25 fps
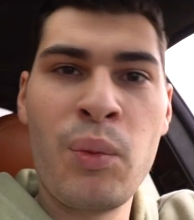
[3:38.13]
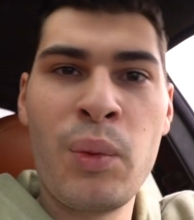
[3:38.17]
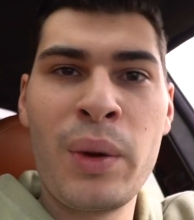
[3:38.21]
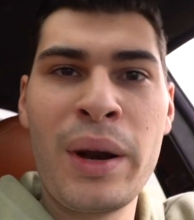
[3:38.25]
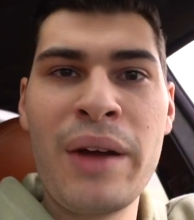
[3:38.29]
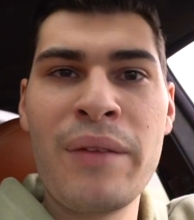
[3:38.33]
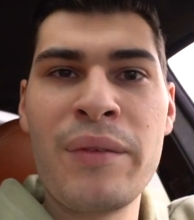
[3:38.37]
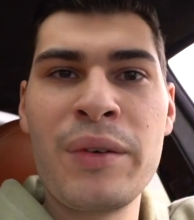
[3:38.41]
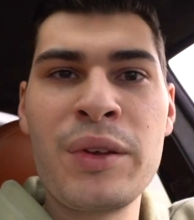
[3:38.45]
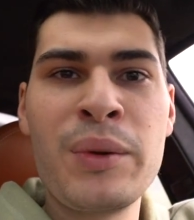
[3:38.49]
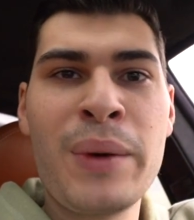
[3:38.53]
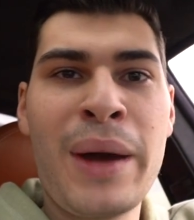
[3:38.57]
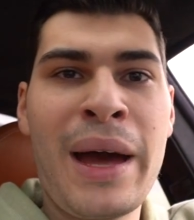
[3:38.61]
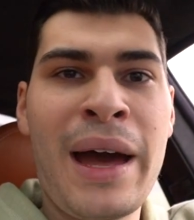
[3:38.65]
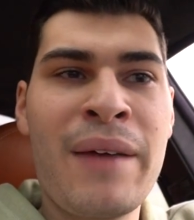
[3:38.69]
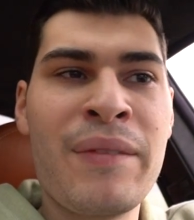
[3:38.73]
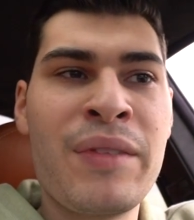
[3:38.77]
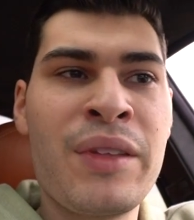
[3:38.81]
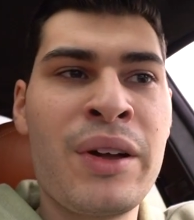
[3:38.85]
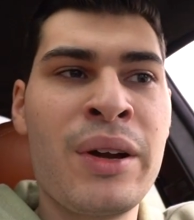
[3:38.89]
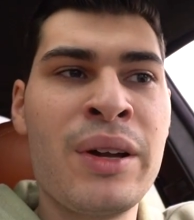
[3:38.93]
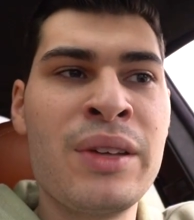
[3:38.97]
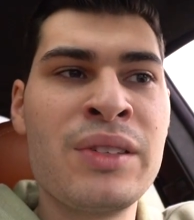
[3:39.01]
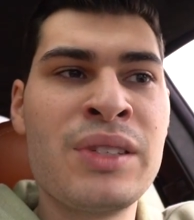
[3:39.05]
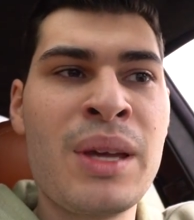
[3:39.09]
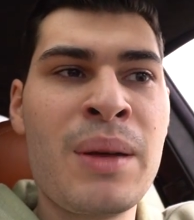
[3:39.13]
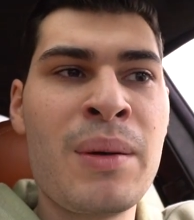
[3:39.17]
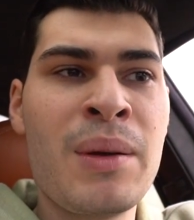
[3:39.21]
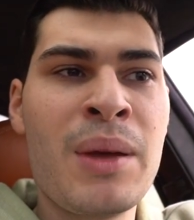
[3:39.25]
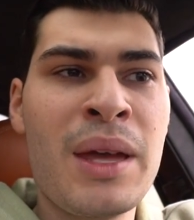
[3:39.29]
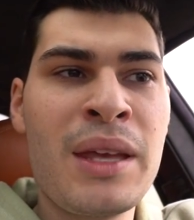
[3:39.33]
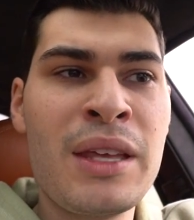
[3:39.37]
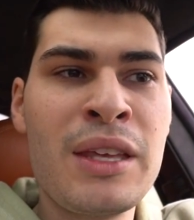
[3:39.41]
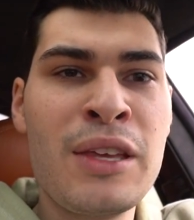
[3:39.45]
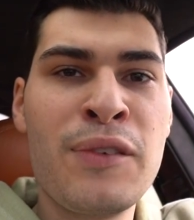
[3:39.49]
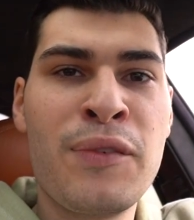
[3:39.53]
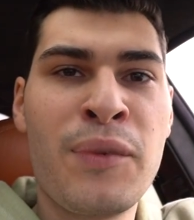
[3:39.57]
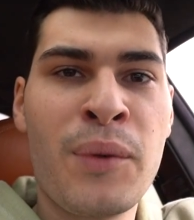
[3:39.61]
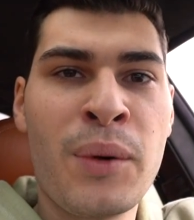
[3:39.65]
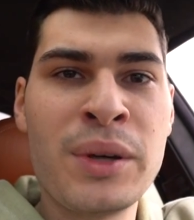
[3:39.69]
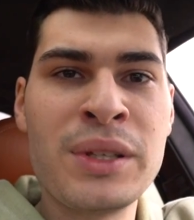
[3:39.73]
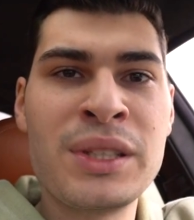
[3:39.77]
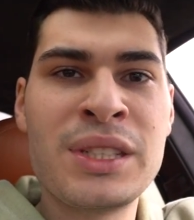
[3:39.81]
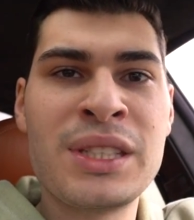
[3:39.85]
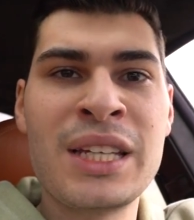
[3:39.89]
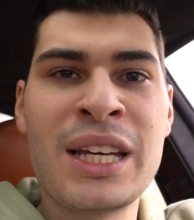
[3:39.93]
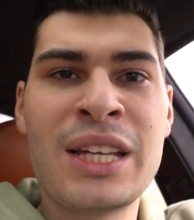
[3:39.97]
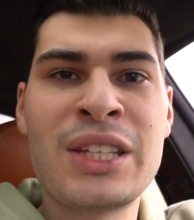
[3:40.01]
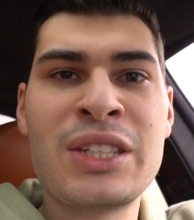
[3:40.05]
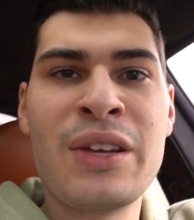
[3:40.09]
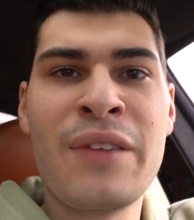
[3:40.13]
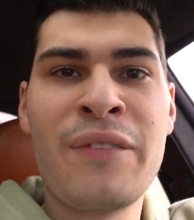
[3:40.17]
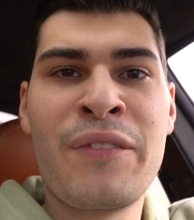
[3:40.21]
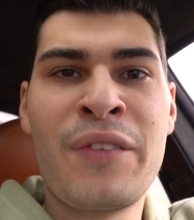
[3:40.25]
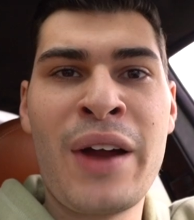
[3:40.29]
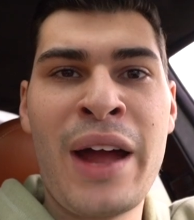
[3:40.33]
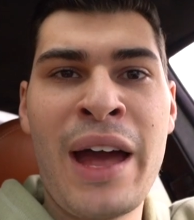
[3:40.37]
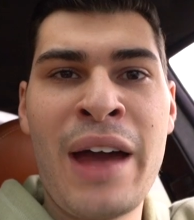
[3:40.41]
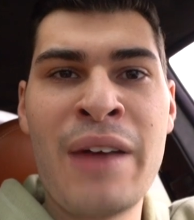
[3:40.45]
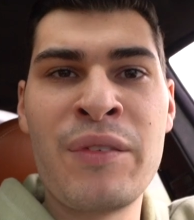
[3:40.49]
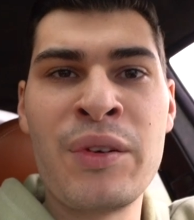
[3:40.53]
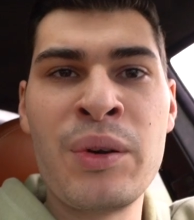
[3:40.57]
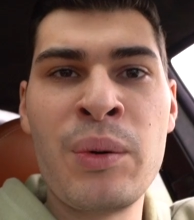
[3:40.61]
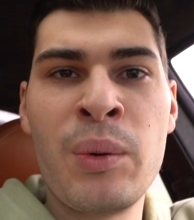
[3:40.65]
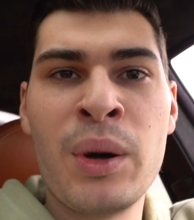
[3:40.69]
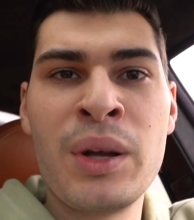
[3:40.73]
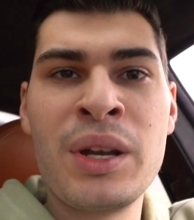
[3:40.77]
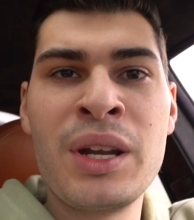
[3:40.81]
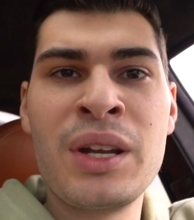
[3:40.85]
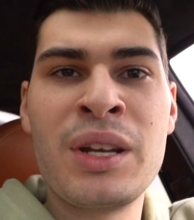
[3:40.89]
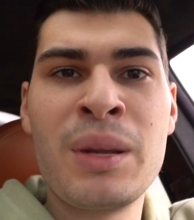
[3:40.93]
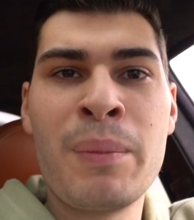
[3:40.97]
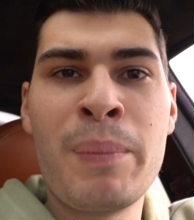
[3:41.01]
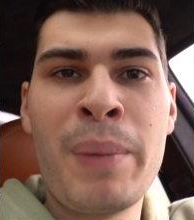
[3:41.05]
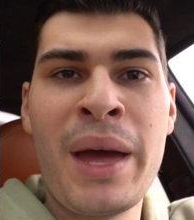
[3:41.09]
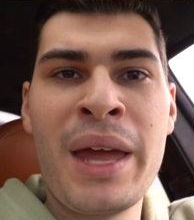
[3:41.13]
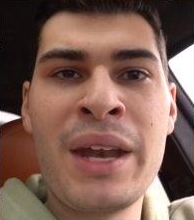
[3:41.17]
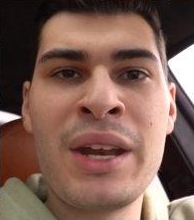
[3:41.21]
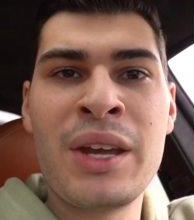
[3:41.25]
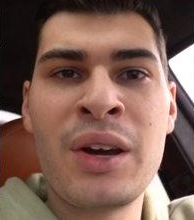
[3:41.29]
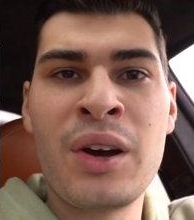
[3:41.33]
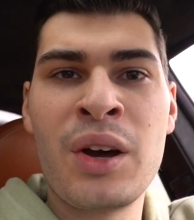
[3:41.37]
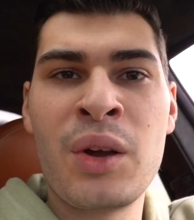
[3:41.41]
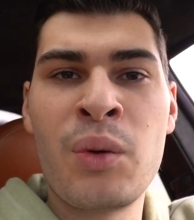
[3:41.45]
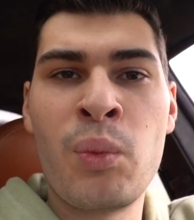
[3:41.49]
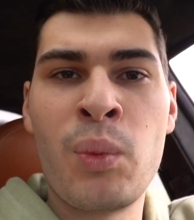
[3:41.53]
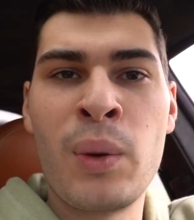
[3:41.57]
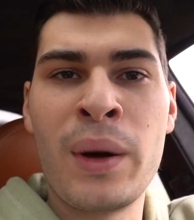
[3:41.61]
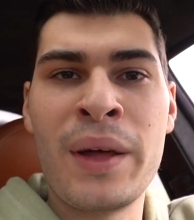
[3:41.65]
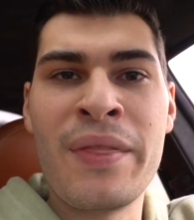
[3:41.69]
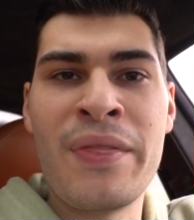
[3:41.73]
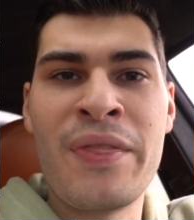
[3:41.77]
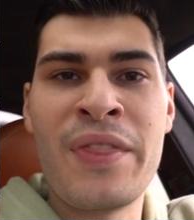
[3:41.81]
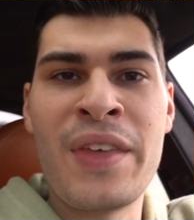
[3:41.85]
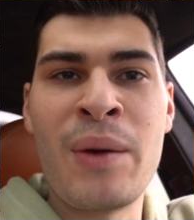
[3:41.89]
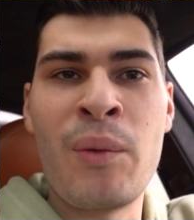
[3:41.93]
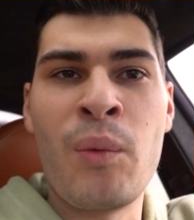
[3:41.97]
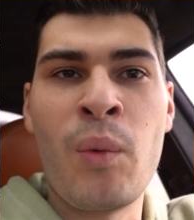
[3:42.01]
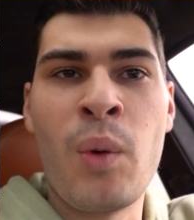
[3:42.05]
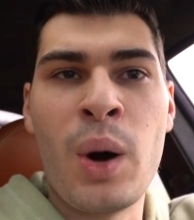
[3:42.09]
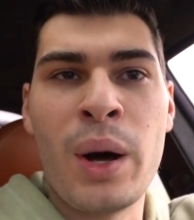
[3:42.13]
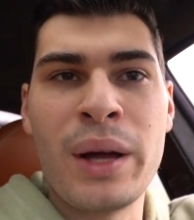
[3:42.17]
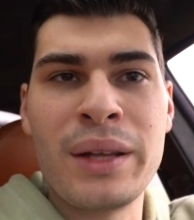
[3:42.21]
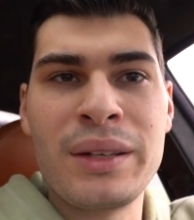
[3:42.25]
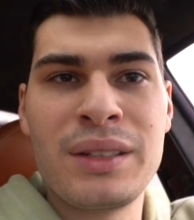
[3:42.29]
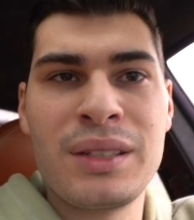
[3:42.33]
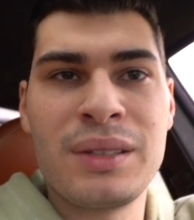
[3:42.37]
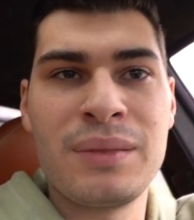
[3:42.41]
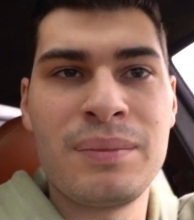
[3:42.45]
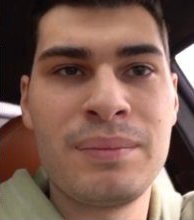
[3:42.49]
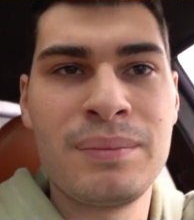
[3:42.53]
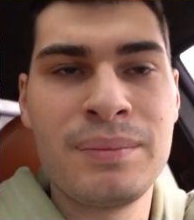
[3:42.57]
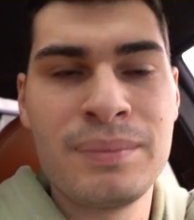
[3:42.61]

Whatever you have, there is a e46 for everyone depending on what they want.